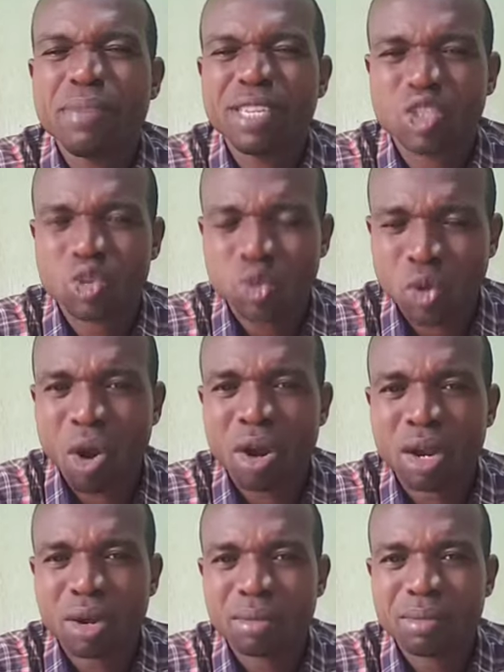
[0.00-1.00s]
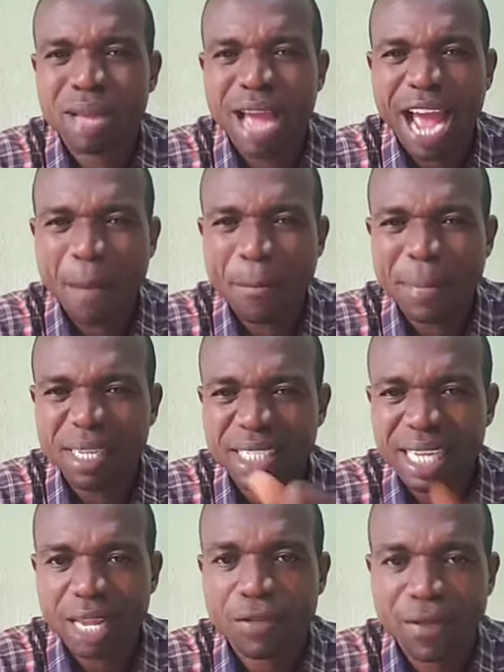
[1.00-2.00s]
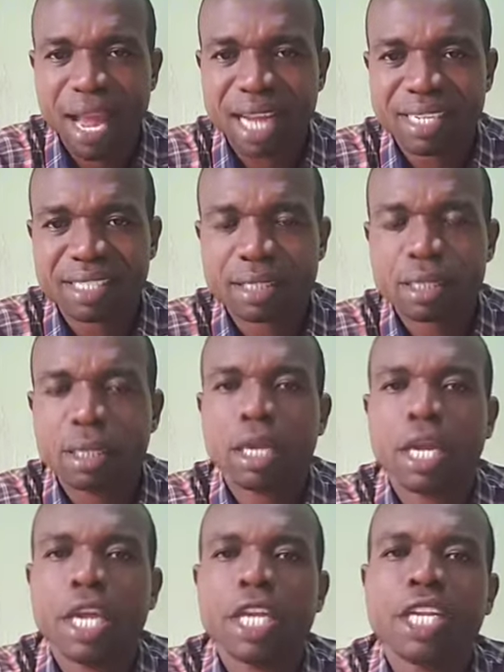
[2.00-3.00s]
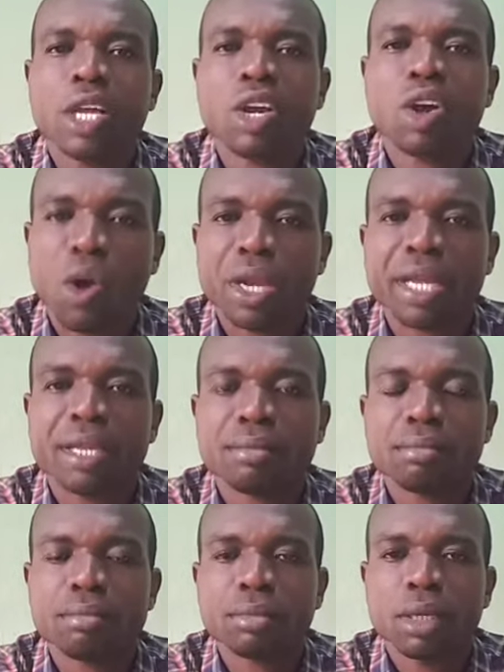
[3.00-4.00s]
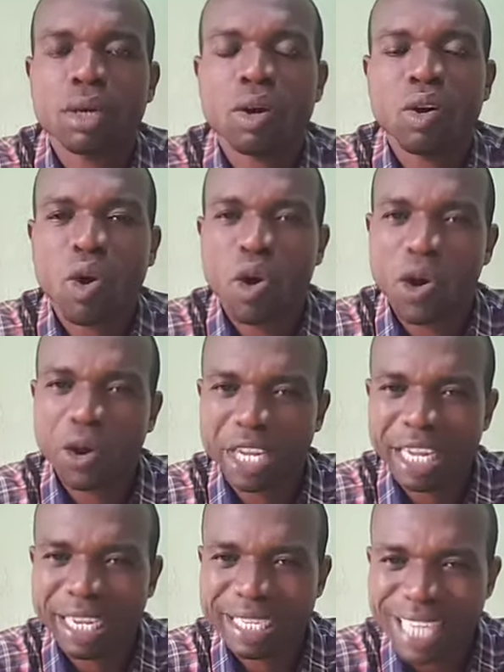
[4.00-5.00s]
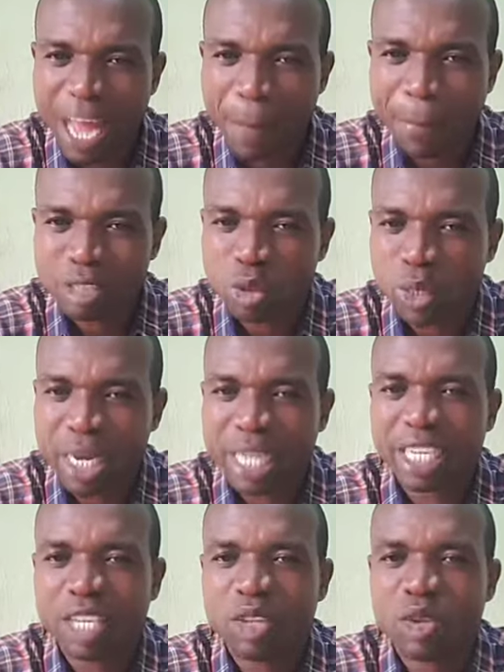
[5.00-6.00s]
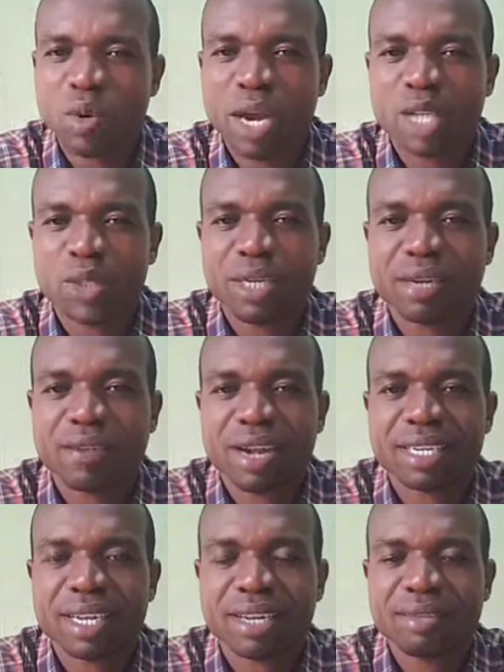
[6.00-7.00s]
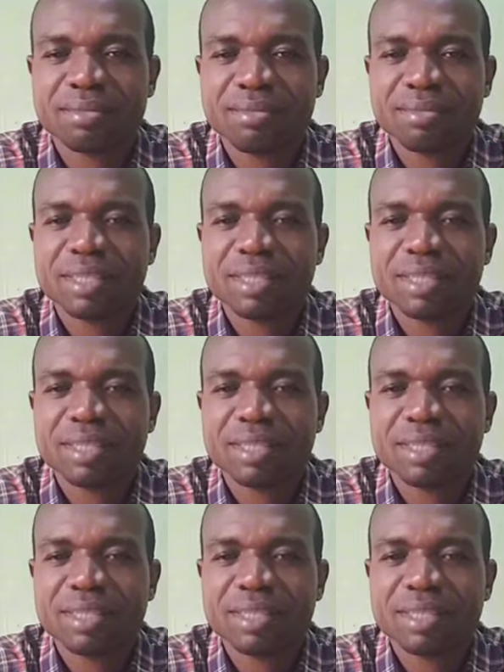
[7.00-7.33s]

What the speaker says: Be strong and be steadfast in the calling or in that particular thing you are doing right now.